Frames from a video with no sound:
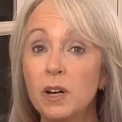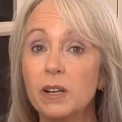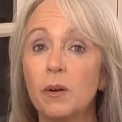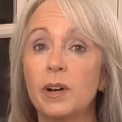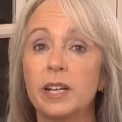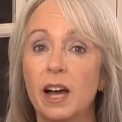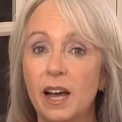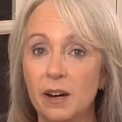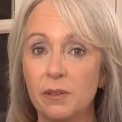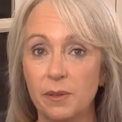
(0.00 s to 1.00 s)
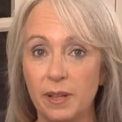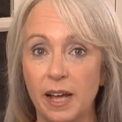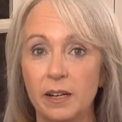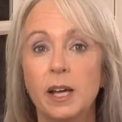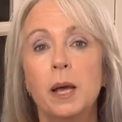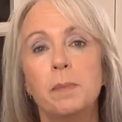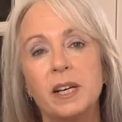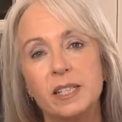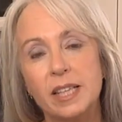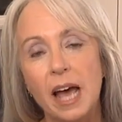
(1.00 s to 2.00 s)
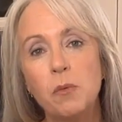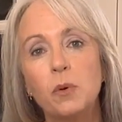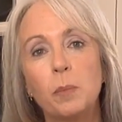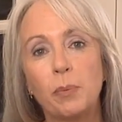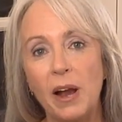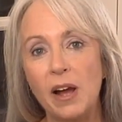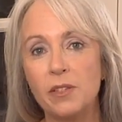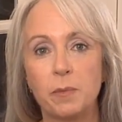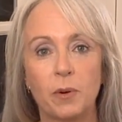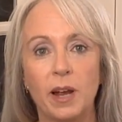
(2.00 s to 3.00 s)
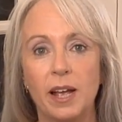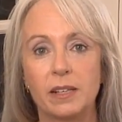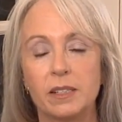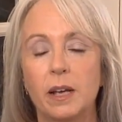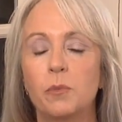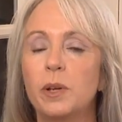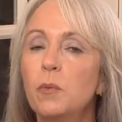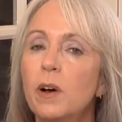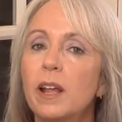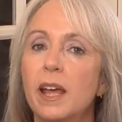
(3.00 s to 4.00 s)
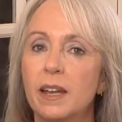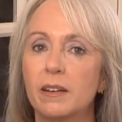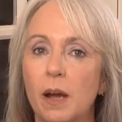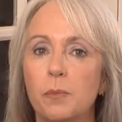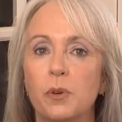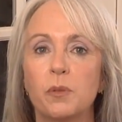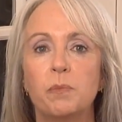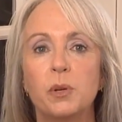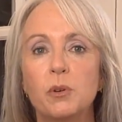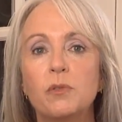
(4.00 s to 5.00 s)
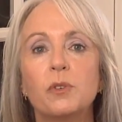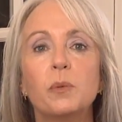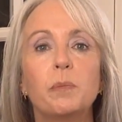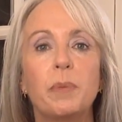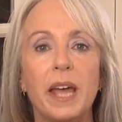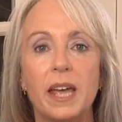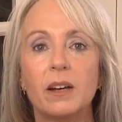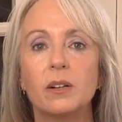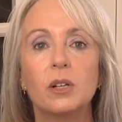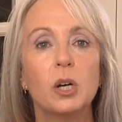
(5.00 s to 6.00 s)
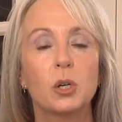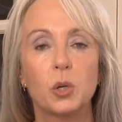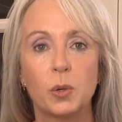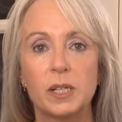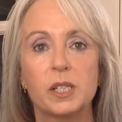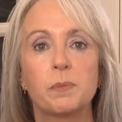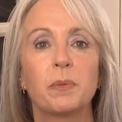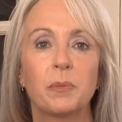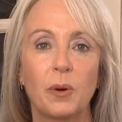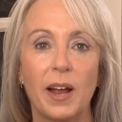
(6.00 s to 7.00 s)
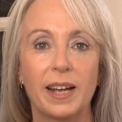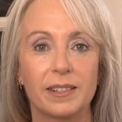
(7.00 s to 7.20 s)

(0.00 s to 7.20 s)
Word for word: higher than that because that will brown the meringues and we want to end up with beautiful, pale, crisp meringues.